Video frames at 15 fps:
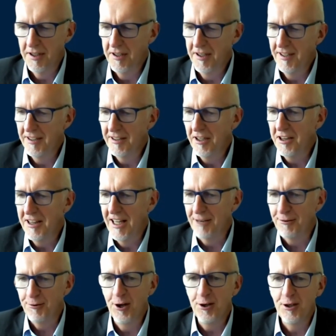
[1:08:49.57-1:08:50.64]
and I
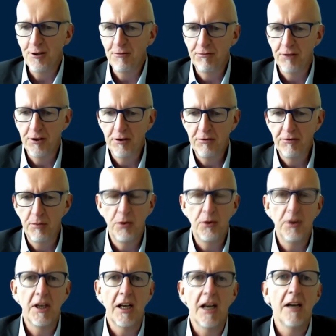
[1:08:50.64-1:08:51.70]
thank Rodney for
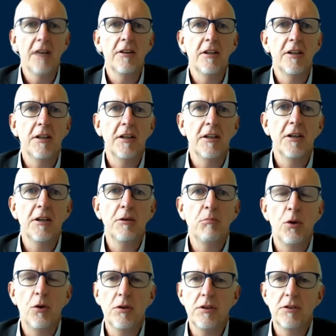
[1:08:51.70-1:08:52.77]
pointing out the
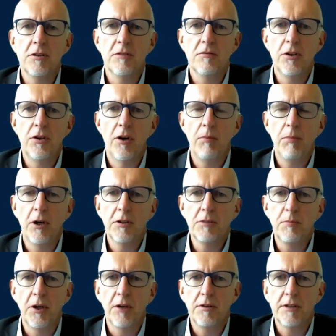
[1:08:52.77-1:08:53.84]
importance of the Dot
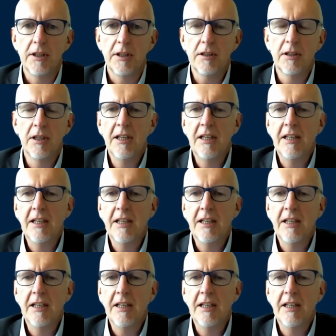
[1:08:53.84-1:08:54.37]
Post project.